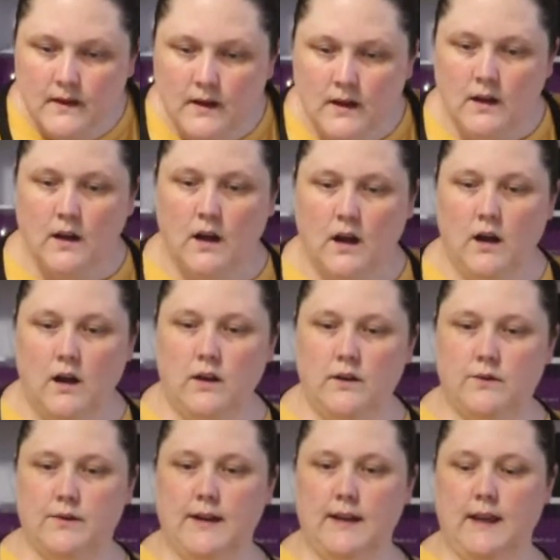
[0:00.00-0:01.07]
Oh,
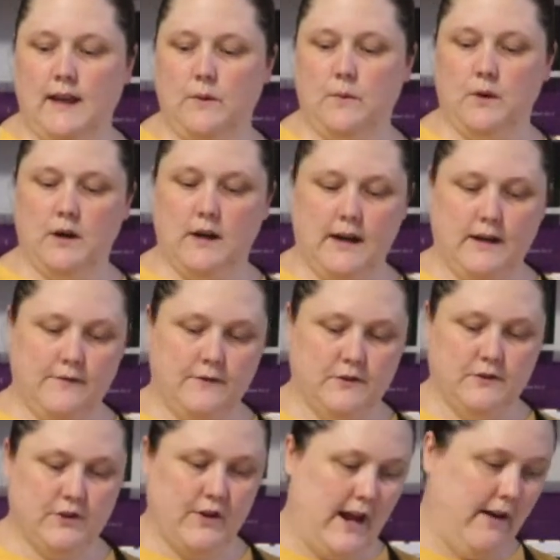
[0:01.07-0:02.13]
Ricky, what kind of,
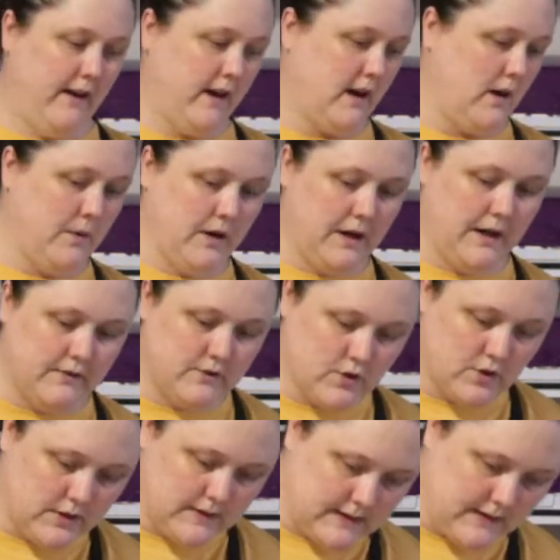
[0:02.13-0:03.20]
sorry, Erica, what kind of
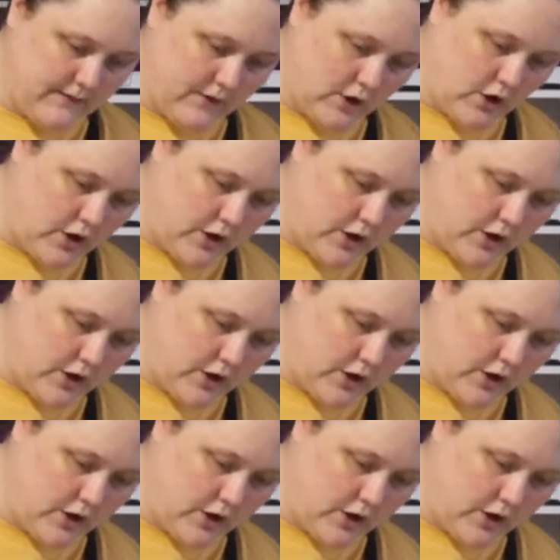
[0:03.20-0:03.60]
drawers have you got?